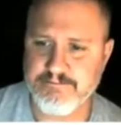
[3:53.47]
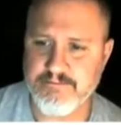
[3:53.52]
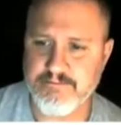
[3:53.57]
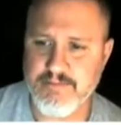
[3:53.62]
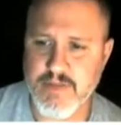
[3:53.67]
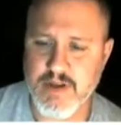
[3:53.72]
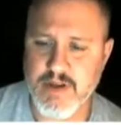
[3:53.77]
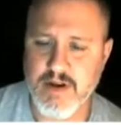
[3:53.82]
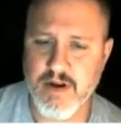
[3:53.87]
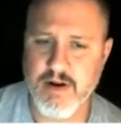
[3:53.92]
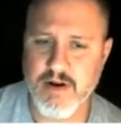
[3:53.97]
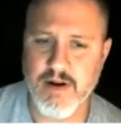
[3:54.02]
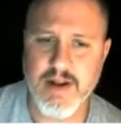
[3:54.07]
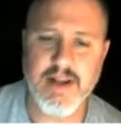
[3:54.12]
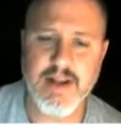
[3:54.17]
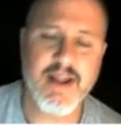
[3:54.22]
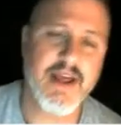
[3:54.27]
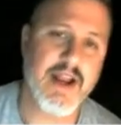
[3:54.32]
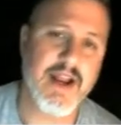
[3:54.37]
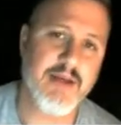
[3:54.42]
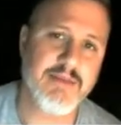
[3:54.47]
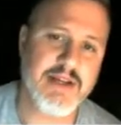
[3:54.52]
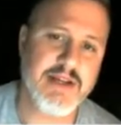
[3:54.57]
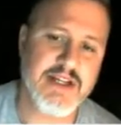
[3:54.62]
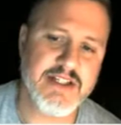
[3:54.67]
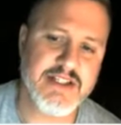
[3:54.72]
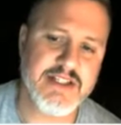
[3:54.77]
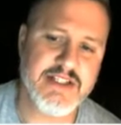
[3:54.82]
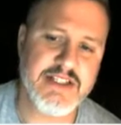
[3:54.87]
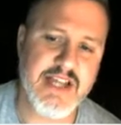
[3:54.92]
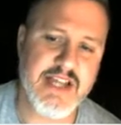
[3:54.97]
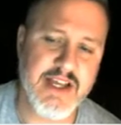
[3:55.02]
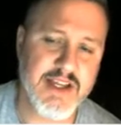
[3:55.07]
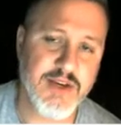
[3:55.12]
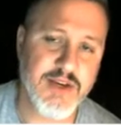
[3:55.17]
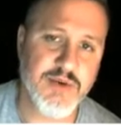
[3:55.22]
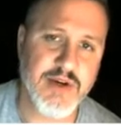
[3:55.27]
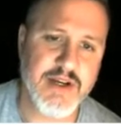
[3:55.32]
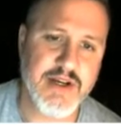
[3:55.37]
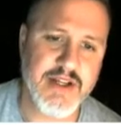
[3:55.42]
All right, and I'm going to tell you
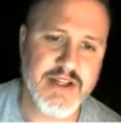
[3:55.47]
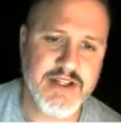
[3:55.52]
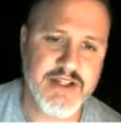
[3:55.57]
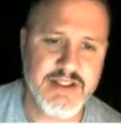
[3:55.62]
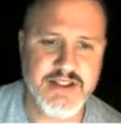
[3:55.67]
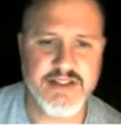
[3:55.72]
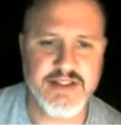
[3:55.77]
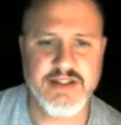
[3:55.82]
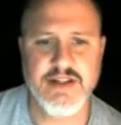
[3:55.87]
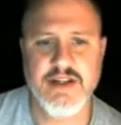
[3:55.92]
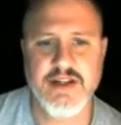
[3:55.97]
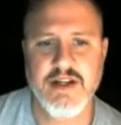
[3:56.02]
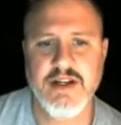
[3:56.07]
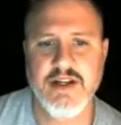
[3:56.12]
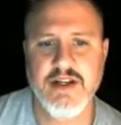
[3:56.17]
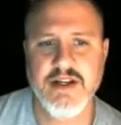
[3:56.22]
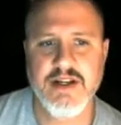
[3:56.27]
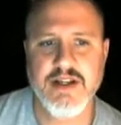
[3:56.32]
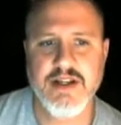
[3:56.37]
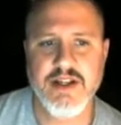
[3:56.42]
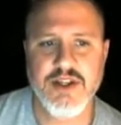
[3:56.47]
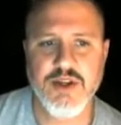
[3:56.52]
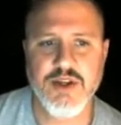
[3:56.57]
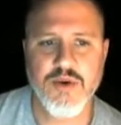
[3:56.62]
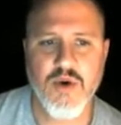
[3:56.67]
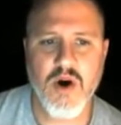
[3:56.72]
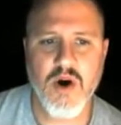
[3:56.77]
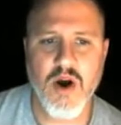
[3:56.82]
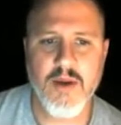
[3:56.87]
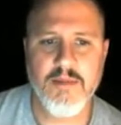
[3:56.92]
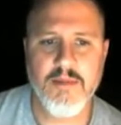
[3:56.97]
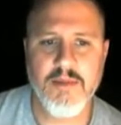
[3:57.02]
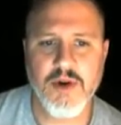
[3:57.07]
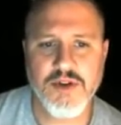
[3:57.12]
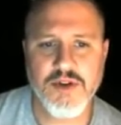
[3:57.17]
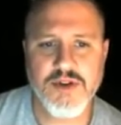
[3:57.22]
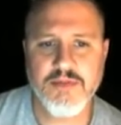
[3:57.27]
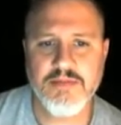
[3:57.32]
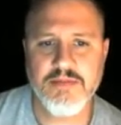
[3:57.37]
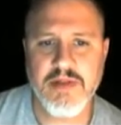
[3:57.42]
what it is. You are
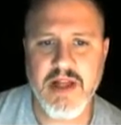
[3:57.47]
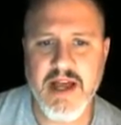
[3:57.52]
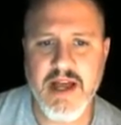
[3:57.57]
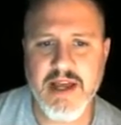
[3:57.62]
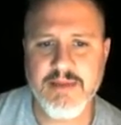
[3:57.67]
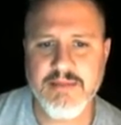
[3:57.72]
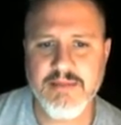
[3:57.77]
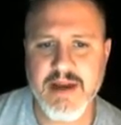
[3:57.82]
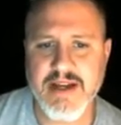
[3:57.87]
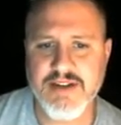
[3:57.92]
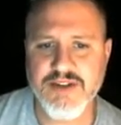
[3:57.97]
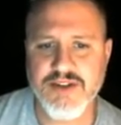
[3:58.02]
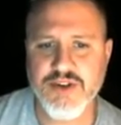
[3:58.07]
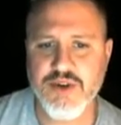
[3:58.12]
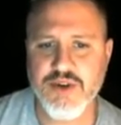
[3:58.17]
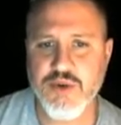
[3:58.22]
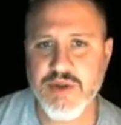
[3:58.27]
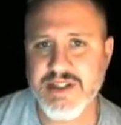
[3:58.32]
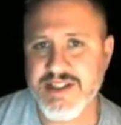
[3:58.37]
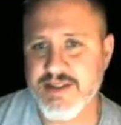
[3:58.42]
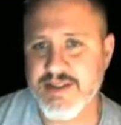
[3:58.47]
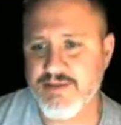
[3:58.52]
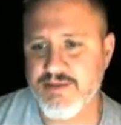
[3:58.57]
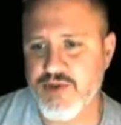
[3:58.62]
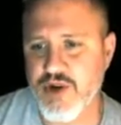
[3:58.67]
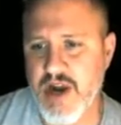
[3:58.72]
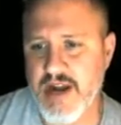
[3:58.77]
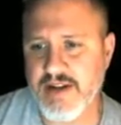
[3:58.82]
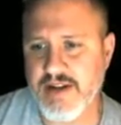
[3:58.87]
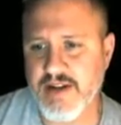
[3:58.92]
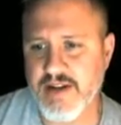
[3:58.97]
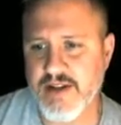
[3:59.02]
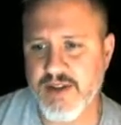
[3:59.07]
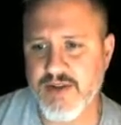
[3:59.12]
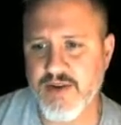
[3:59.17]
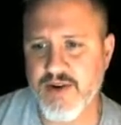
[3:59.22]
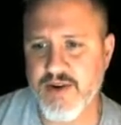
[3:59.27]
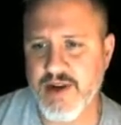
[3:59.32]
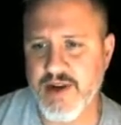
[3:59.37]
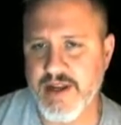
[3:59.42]
multiplying by 2 and subtracting
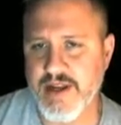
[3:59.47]
3